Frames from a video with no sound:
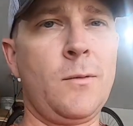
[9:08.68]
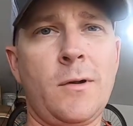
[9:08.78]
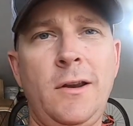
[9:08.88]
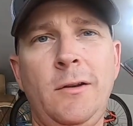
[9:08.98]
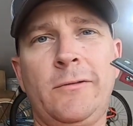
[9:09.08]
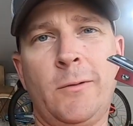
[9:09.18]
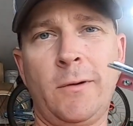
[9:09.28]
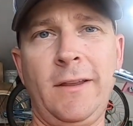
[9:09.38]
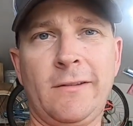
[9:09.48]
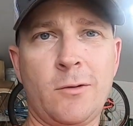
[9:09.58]
We're going to use
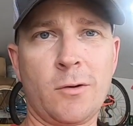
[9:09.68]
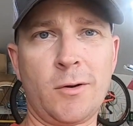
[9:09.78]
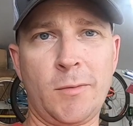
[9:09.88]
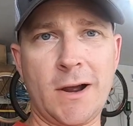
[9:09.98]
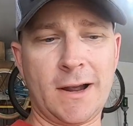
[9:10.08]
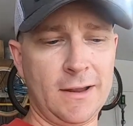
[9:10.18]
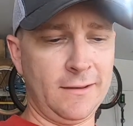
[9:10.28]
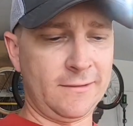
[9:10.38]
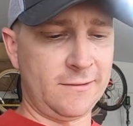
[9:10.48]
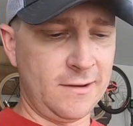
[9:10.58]
4 of these corner
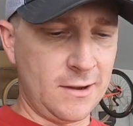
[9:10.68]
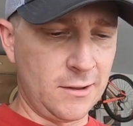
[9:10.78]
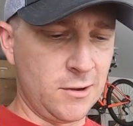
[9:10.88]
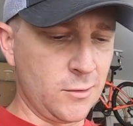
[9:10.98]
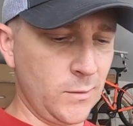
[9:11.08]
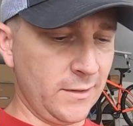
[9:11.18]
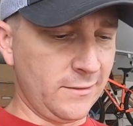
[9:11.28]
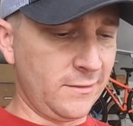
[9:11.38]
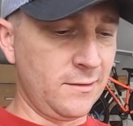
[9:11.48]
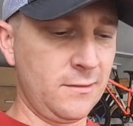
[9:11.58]
brackets along
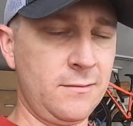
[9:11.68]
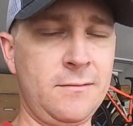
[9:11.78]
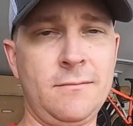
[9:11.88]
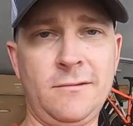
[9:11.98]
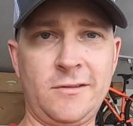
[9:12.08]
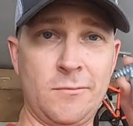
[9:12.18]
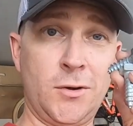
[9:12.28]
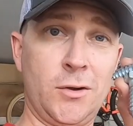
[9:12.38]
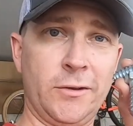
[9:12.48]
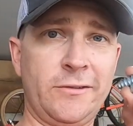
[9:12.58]
with some
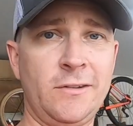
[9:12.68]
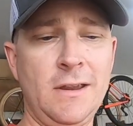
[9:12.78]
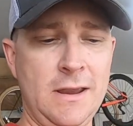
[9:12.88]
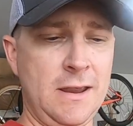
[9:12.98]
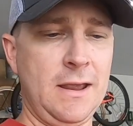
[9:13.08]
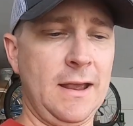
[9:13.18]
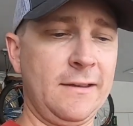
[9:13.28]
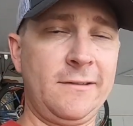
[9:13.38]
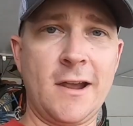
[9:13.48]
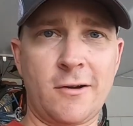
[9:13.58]
bolts
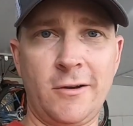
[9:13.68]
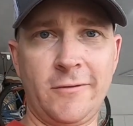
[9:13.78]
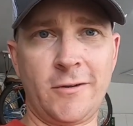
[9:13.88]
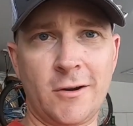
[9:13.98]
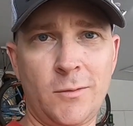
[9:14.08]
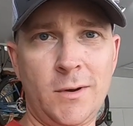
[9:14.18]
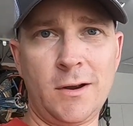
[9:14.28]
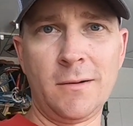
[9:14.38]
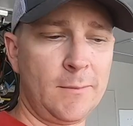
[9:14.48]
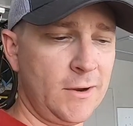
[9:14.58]
as decorative
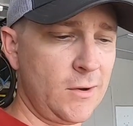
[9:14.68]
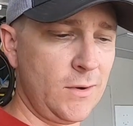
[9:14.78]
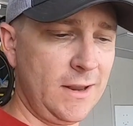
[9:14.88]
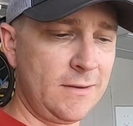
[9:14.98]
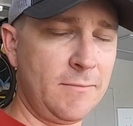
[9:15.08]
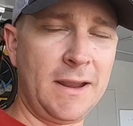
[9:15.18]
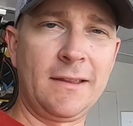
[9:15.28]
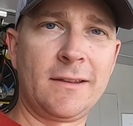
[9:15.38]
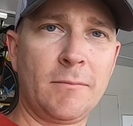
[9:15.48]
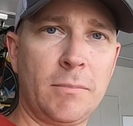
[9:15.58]
hardware. I'm going to go ahead and
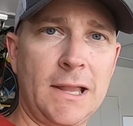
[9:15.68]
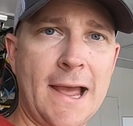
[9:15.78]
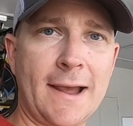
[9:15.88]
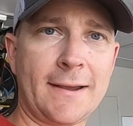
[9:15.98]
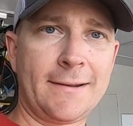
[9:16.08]
paint them black.